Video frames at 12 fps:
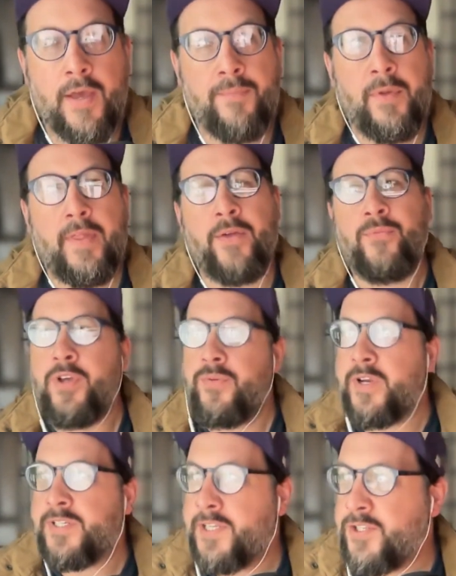Man, that really
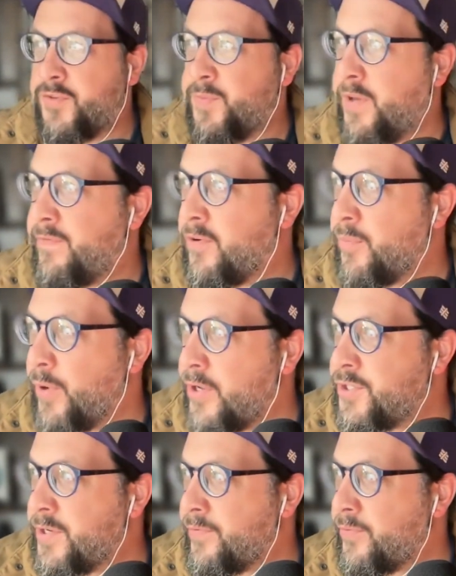resonates to me for a
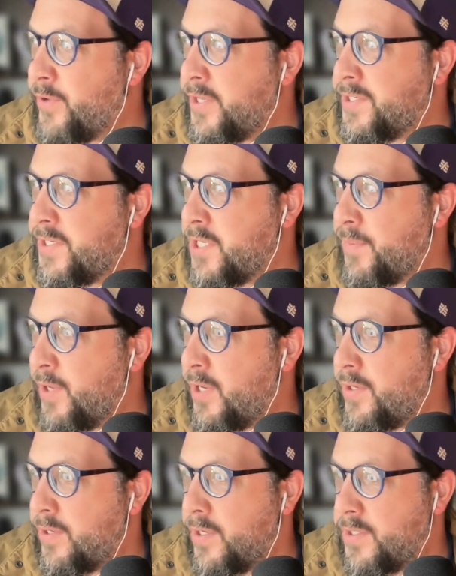bunch of different reasons. I
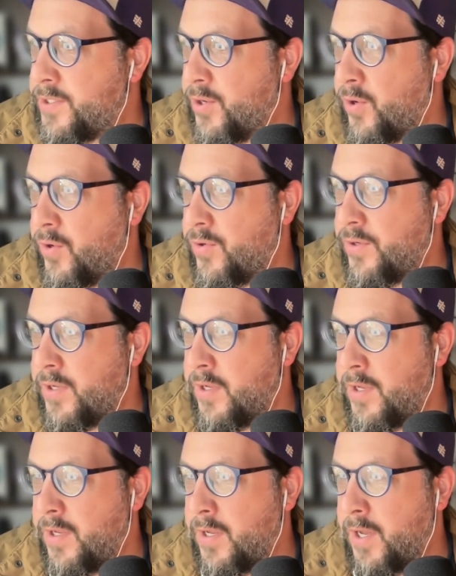mean, so
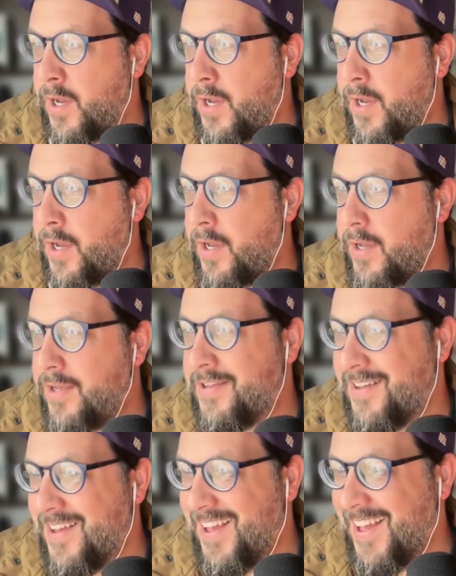uh
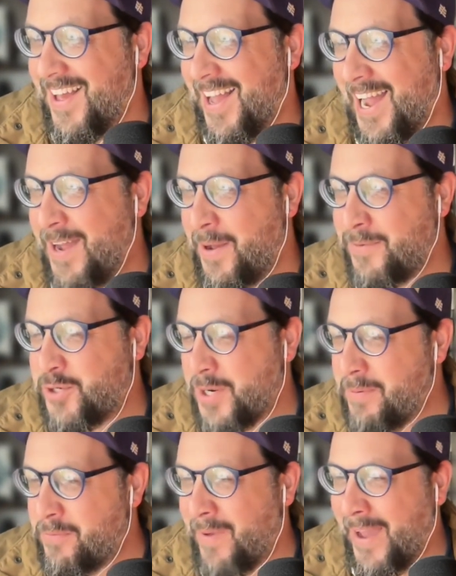I'm
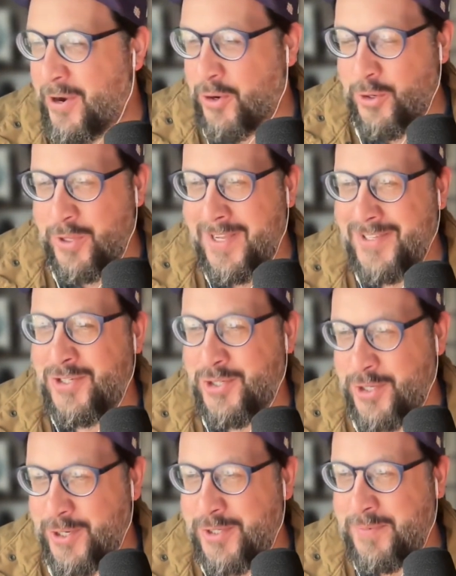trying to remember my earliest
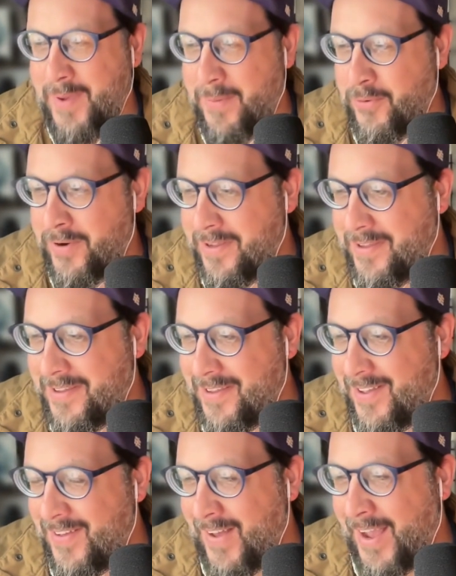church memory.
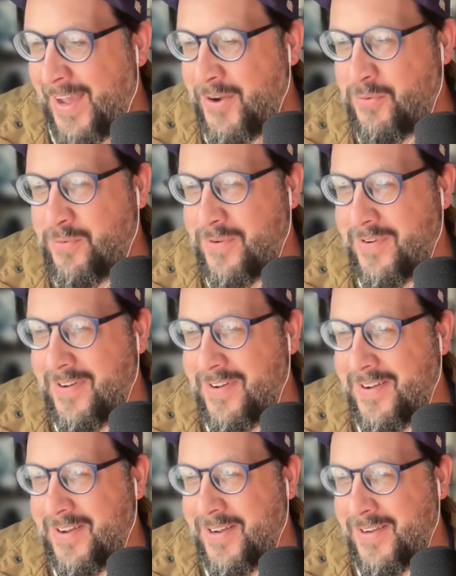I don't
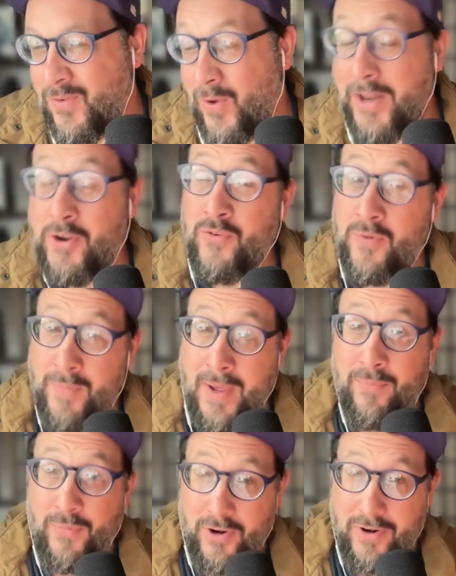I don't
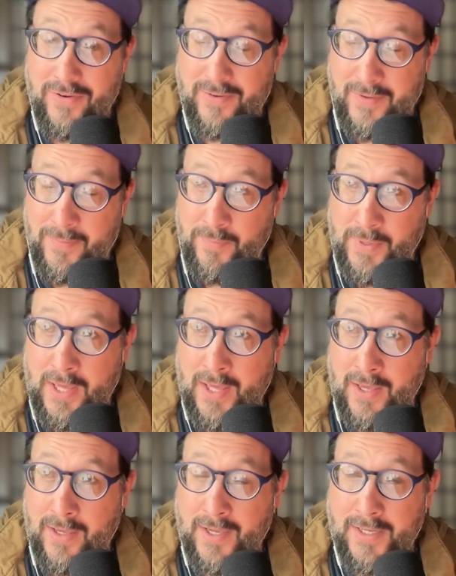remember
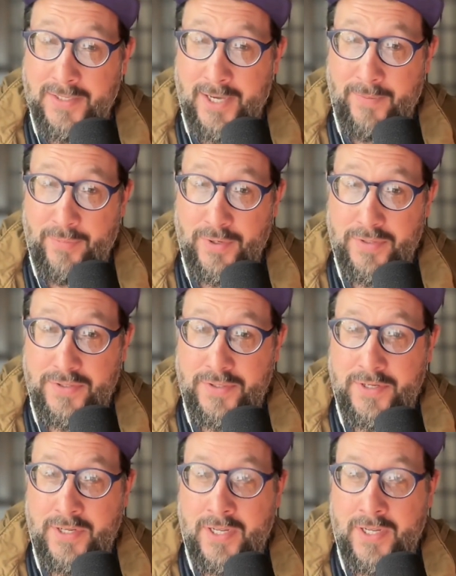being in diapers.